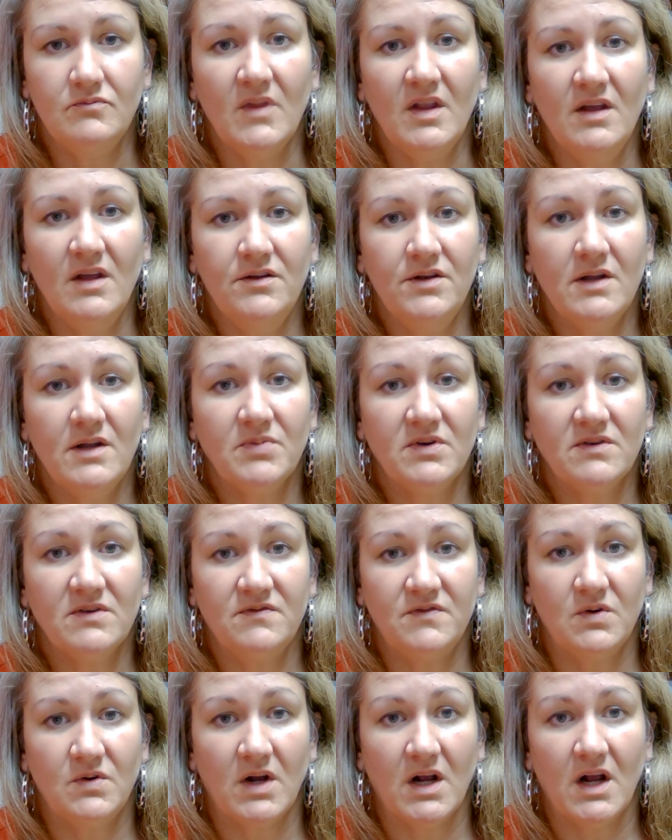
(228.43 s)
Number
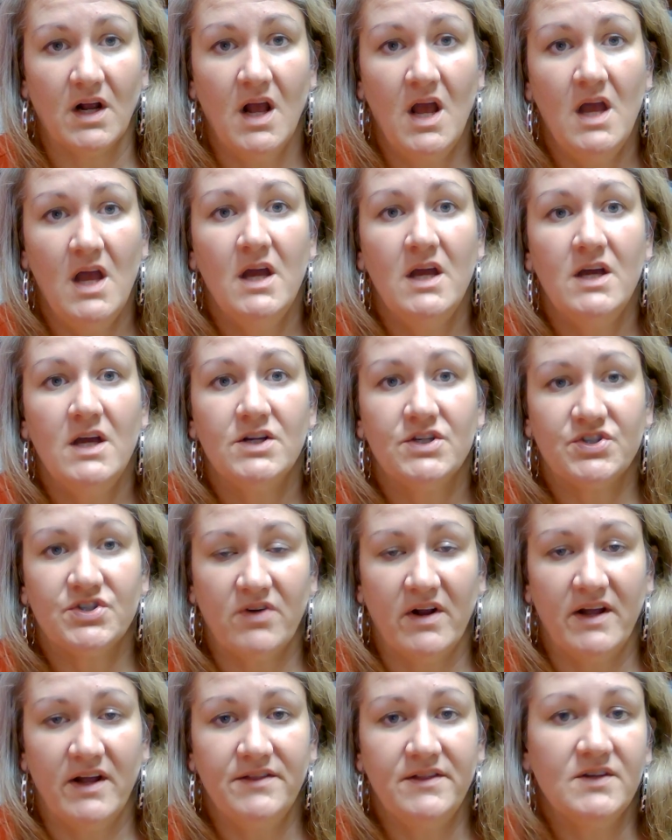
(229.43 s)
4,
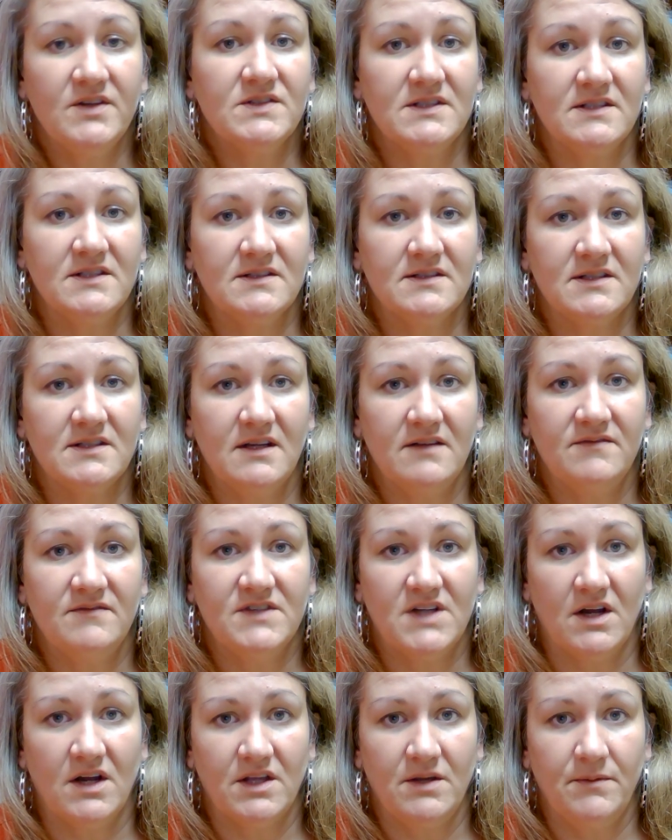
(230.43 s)
shred the sensitive
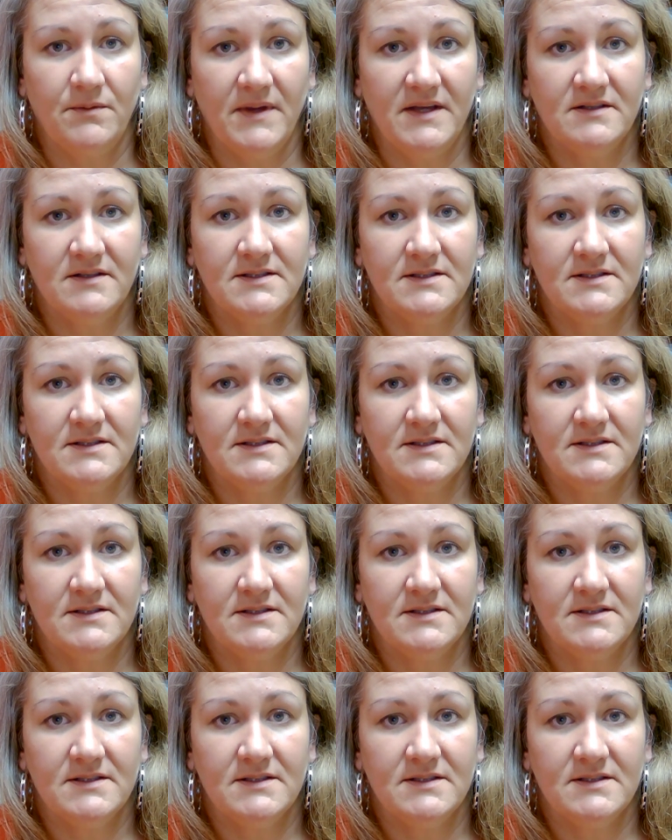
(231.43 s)
documents.